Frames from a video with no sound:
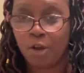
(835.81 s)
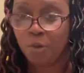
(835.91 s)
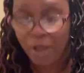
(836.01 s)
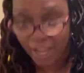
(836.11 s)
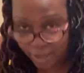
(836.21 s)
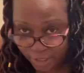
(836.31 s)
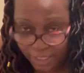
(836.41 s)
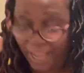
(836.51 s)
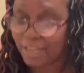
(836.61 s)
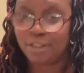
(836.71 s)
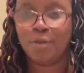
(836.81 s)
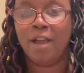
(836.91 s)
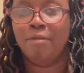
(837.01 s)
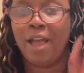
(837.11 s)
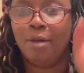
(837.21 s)
gonna wait 8 to
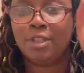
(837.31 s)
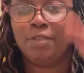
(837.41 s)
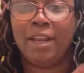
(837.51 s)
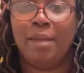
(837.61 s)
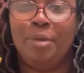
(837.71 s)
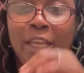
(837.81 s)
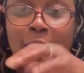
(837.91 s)
12 hours for that pen to